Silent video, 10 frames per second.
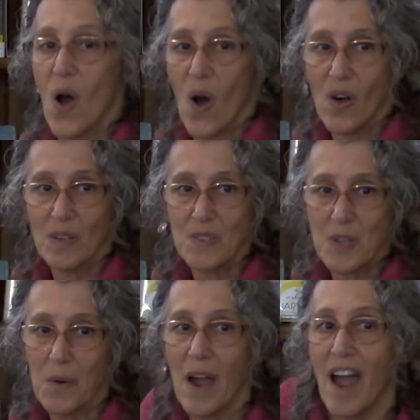
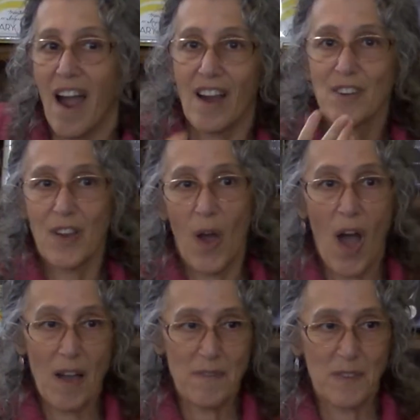also are
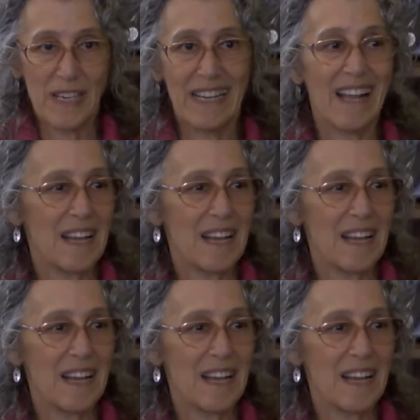offering,